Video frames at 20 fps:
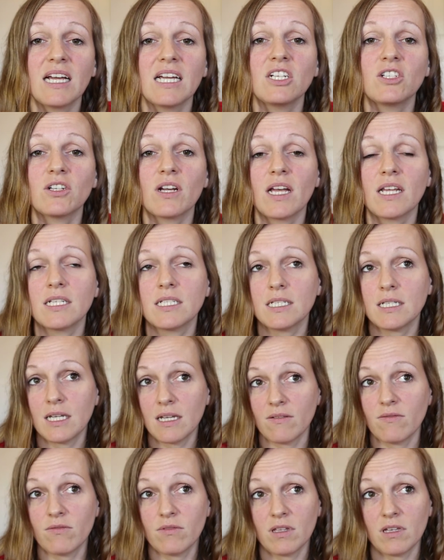i tried to
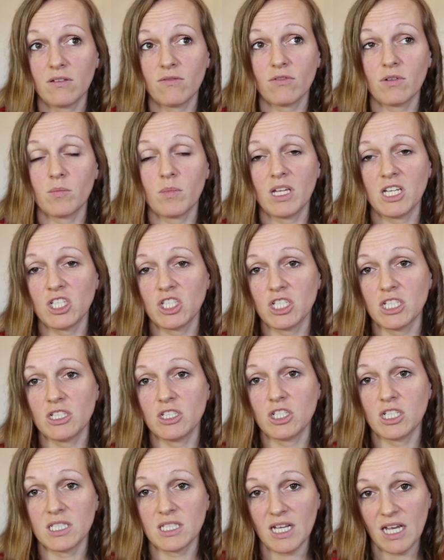give the
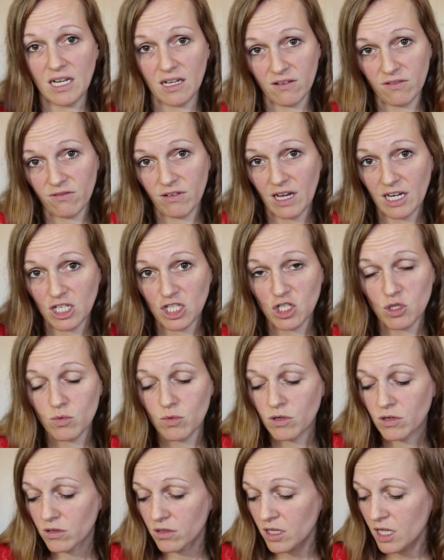information just kind of
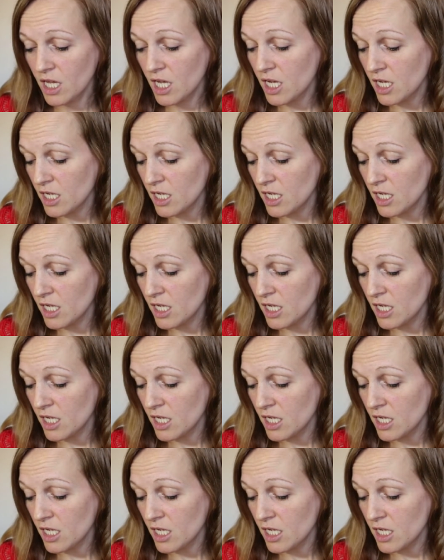factual